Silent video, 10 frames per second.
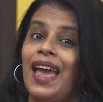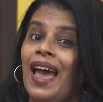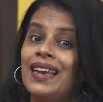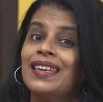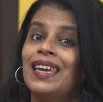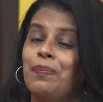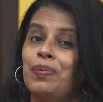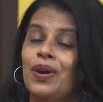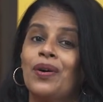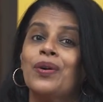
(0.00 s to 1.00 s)
and keep
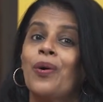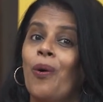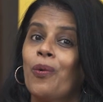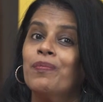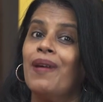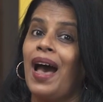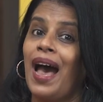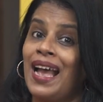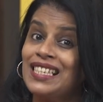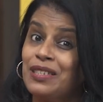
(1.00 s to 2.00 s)
your home
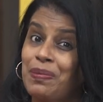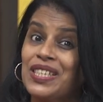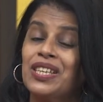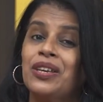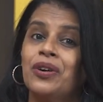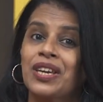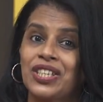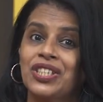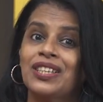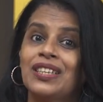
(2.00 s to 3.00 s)
and especially your
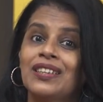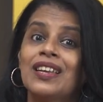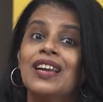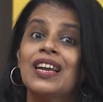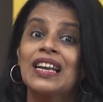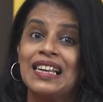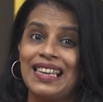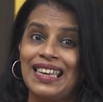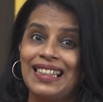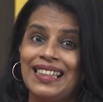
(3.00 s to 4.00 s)
kitchen
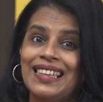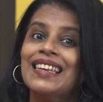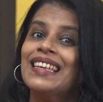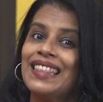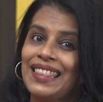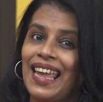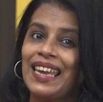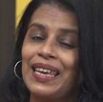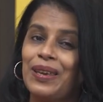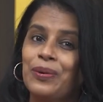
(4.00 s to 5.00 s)
clean.
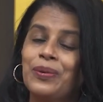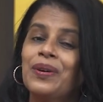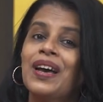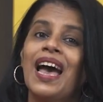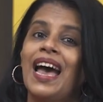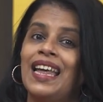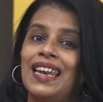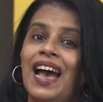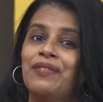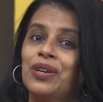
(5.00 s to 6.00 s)
Thank you and
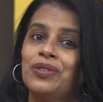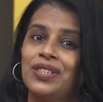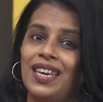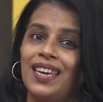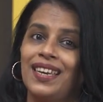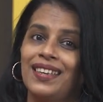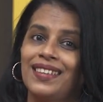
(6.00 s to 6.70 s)
have a good day.